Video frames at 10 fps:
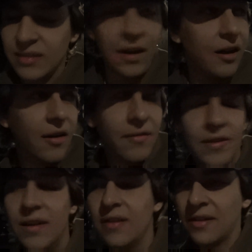of,
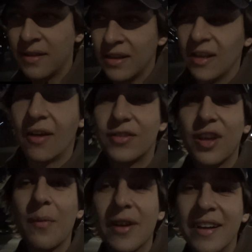of
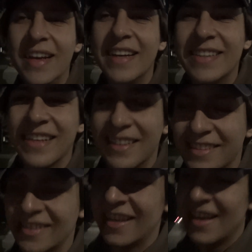summer, in a
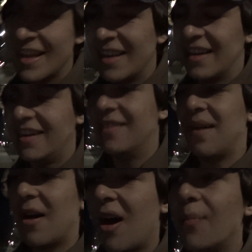sense. Um,
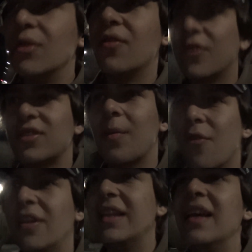how, how beautiful summer
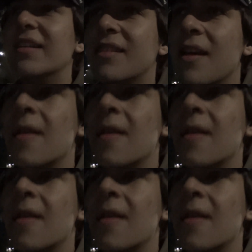really is.